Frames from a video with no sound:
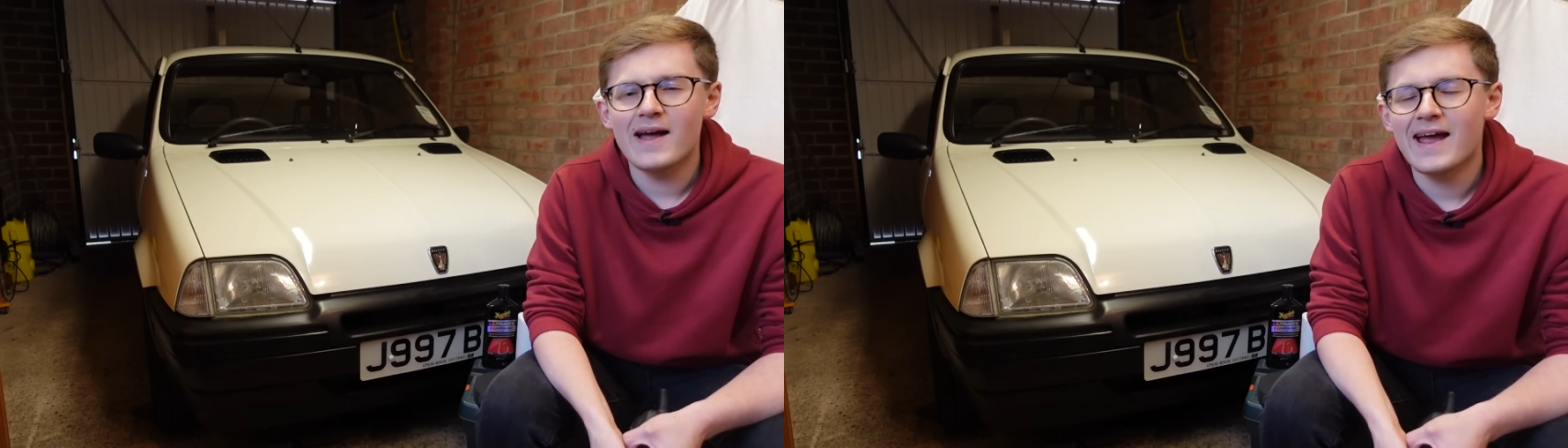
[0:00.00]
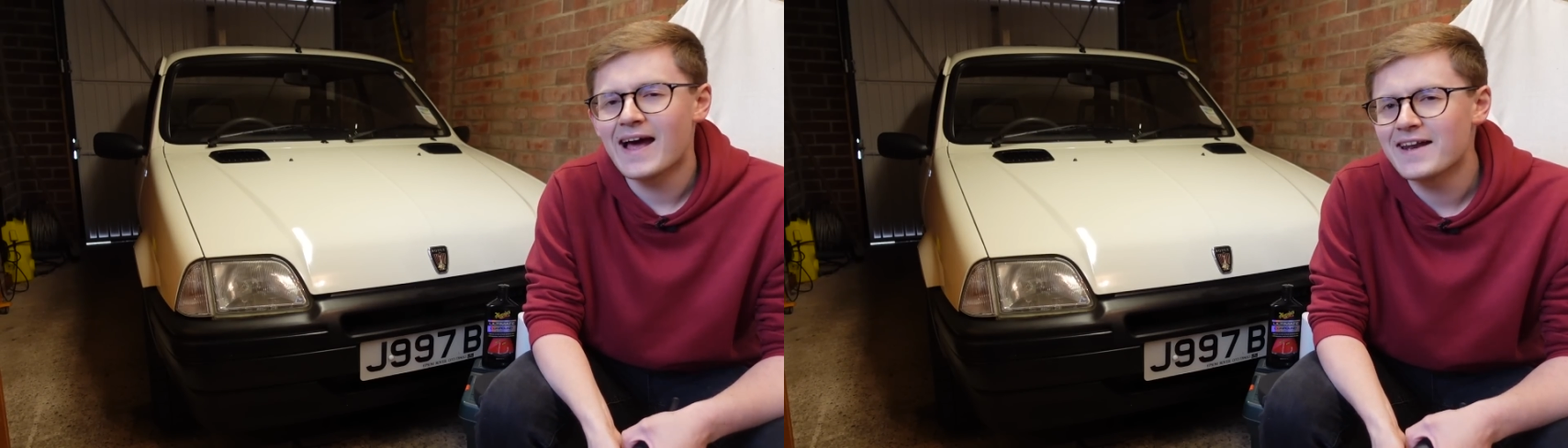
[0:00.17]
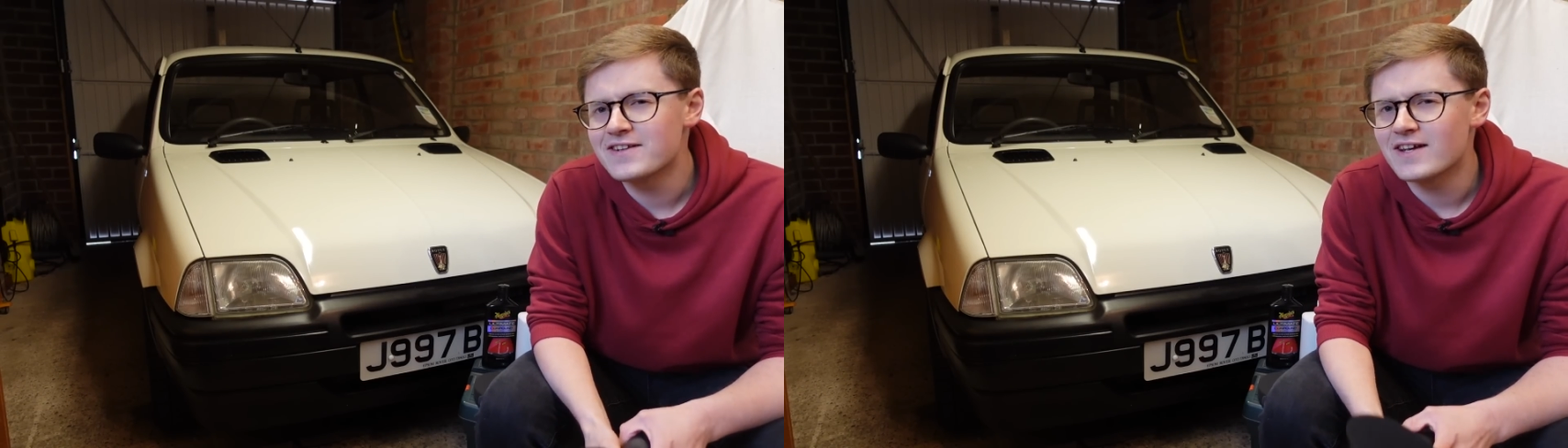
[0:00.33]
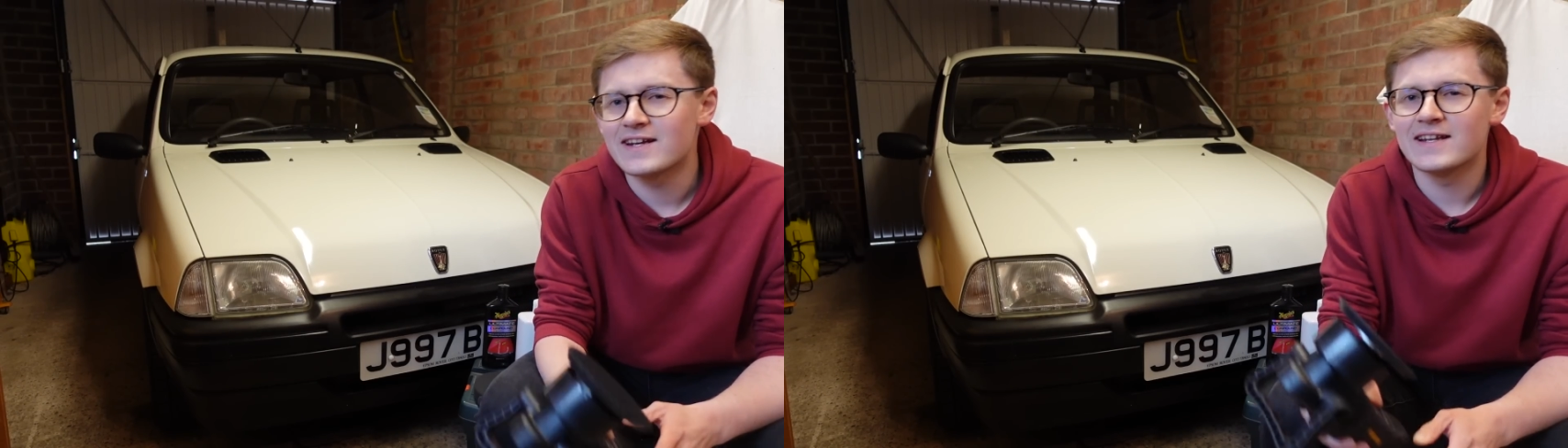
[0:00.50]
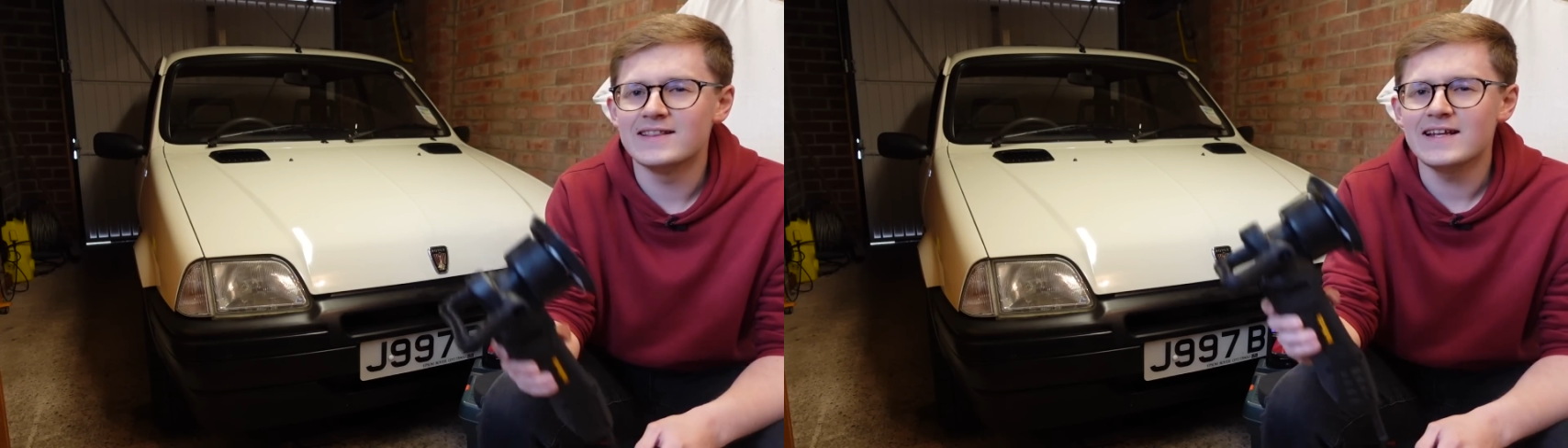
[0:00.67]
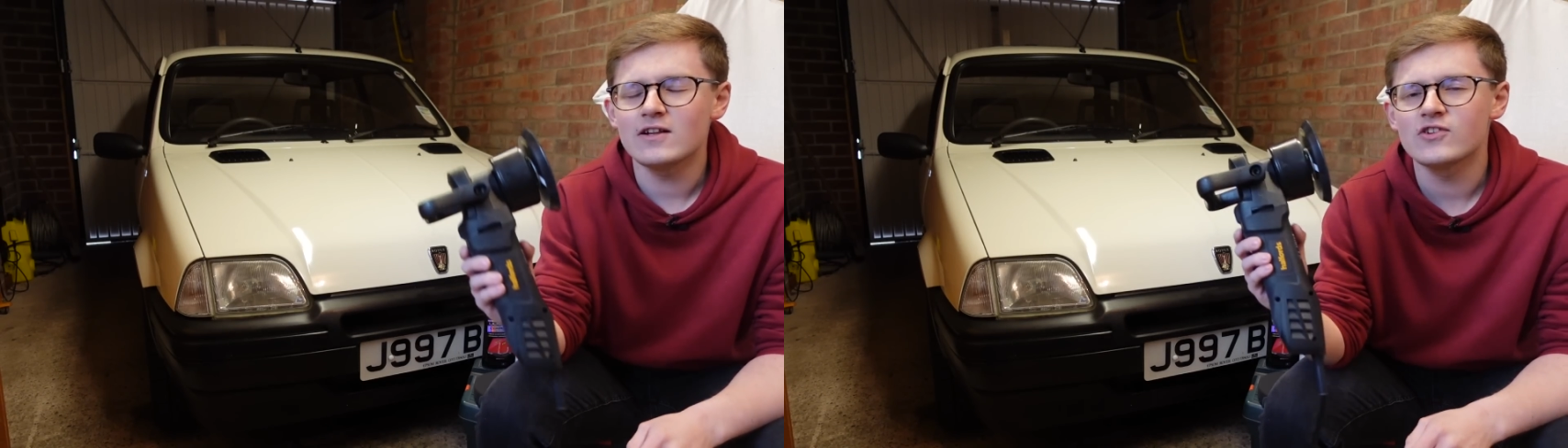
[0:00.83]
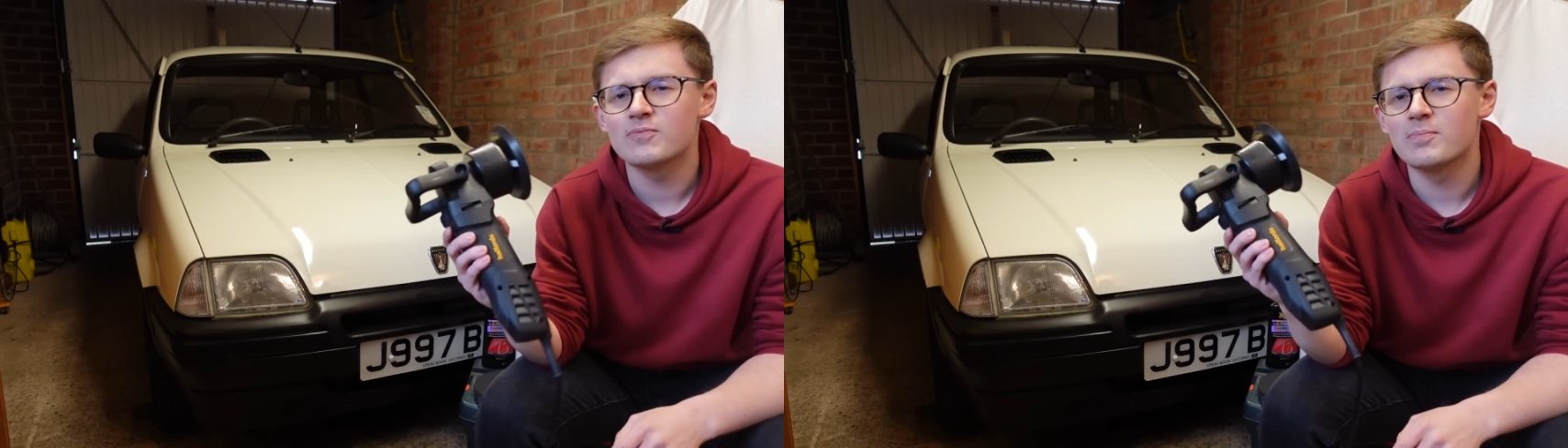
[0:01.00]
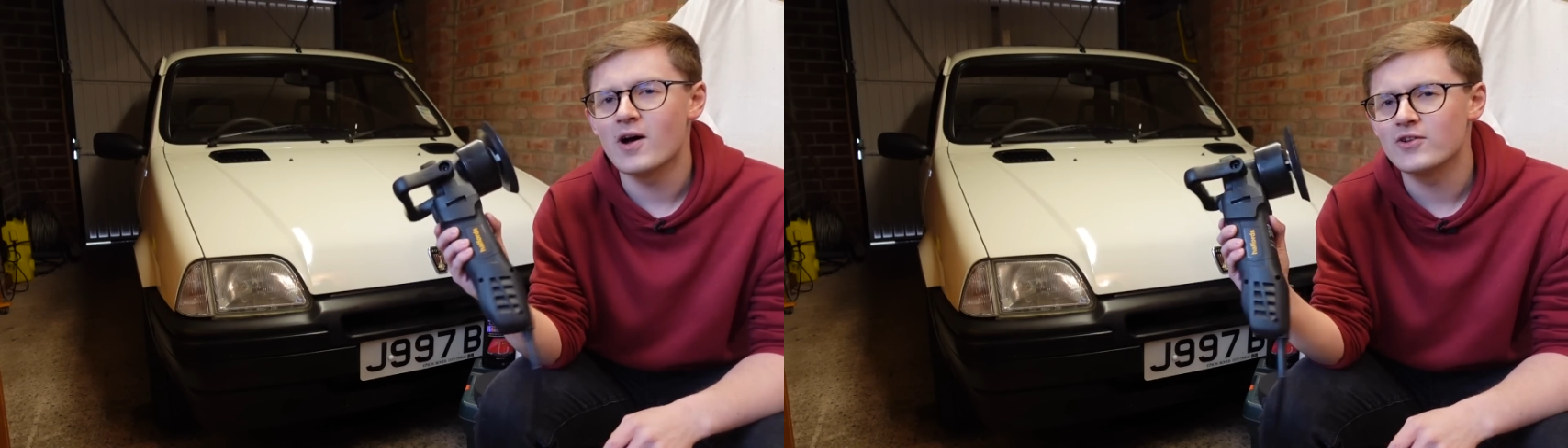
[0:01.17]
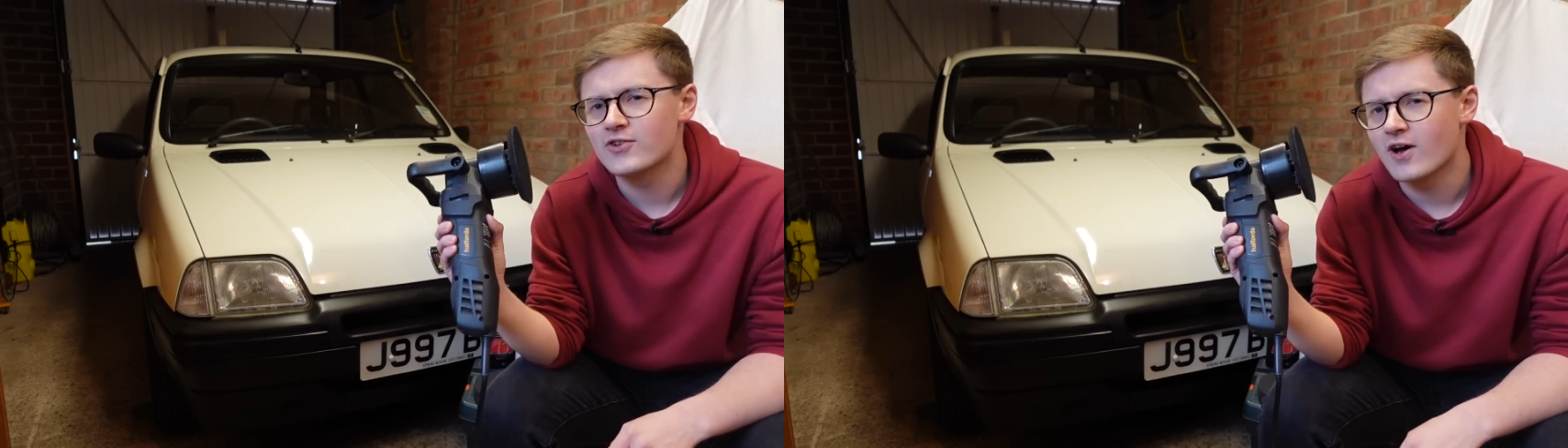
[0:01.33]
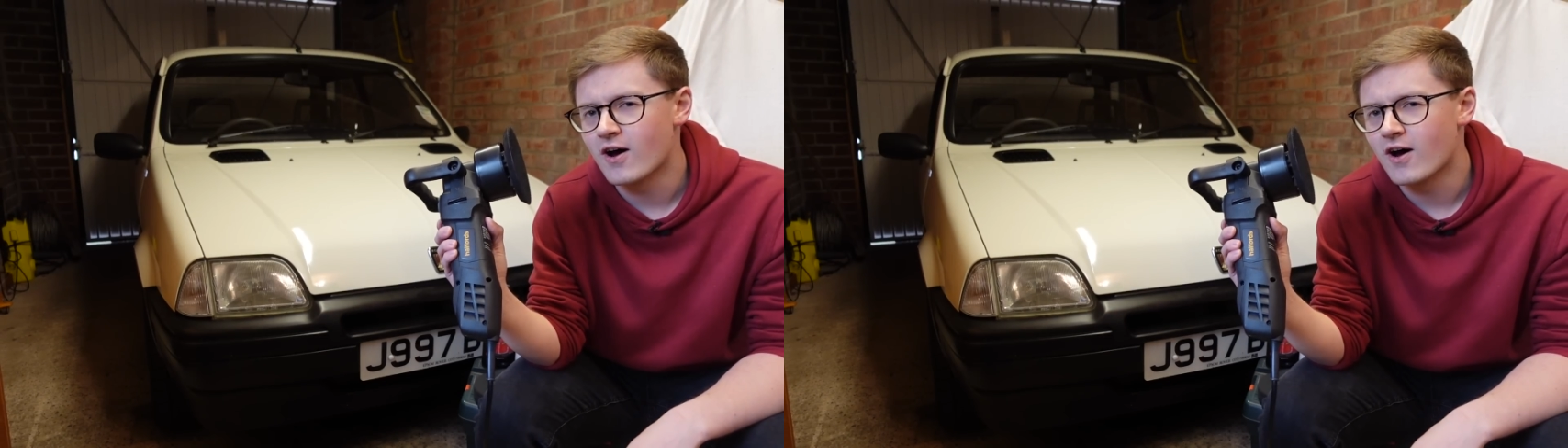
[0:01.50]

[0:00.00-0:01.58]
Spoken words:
my hand at a little spot